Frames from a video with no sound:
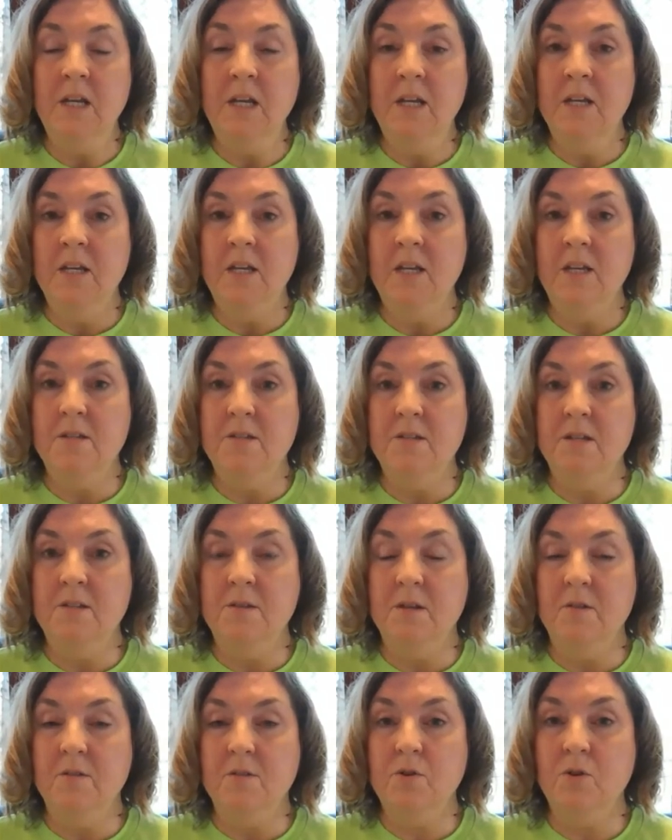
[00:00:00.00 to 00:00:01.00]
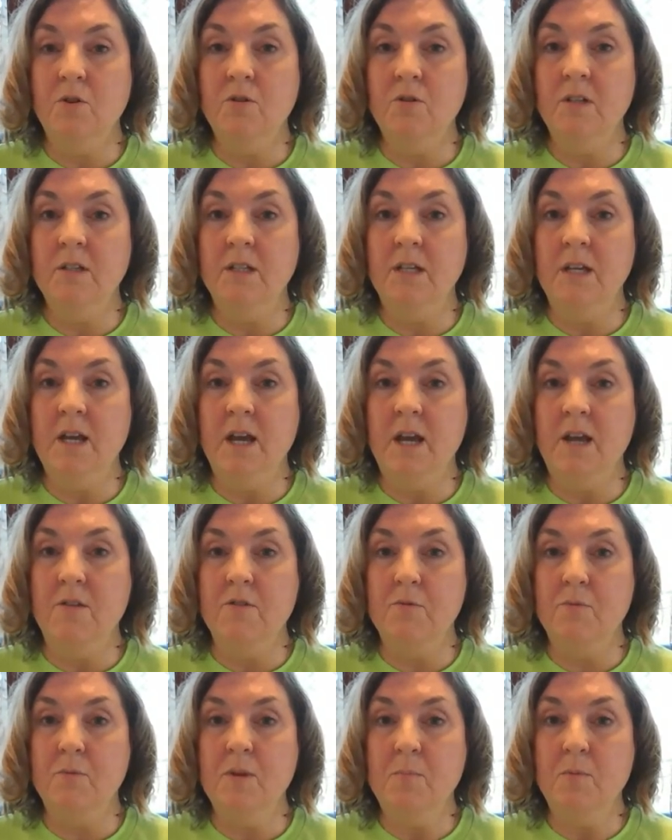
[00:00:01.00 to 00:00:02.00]
is that there's currently a
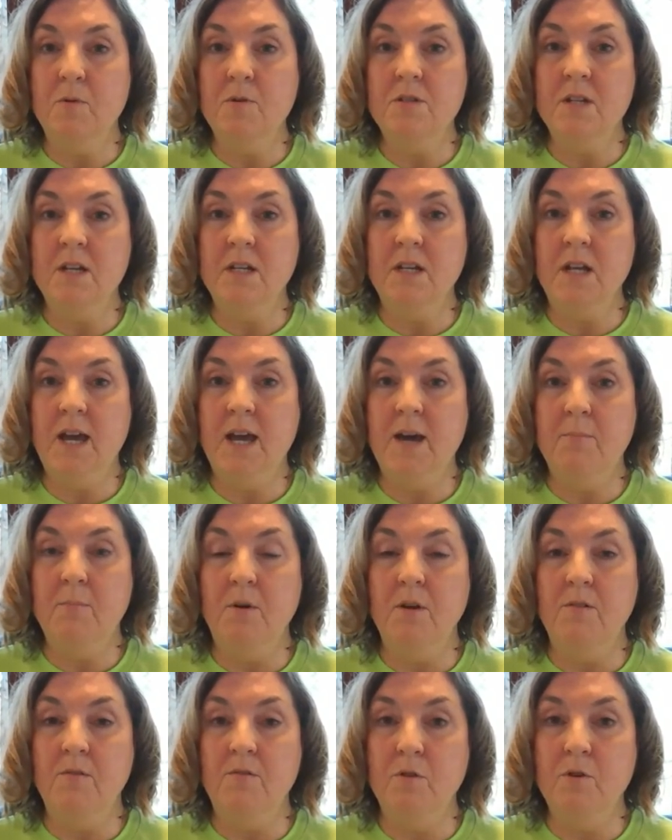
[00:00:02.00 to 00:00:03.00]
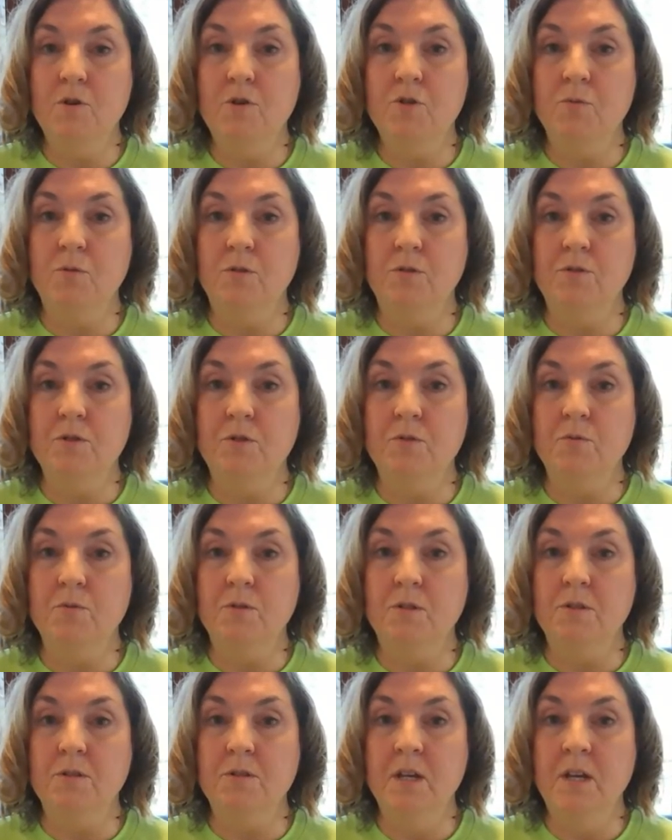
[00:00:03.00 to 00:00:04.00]
3% cap on virtual
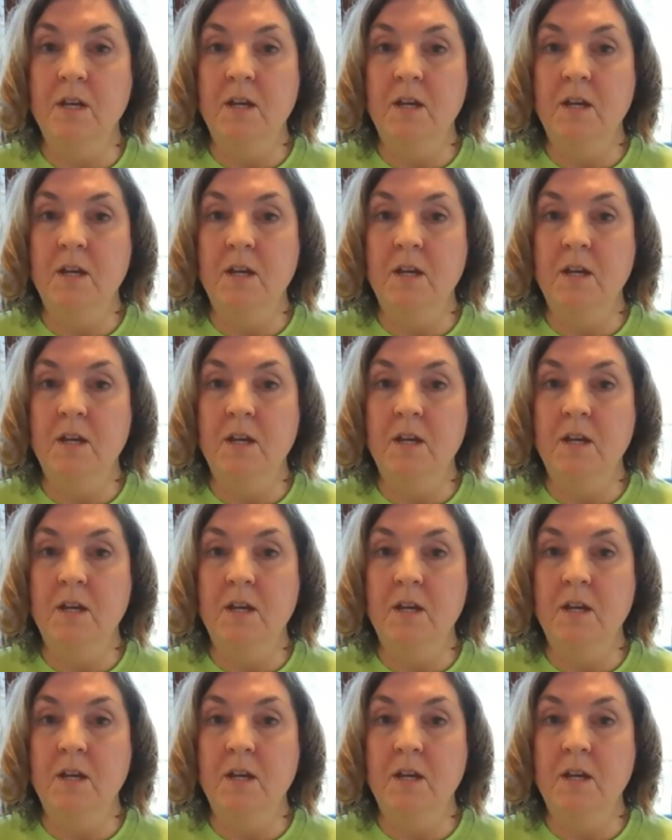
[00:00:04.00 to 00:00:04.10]
schools.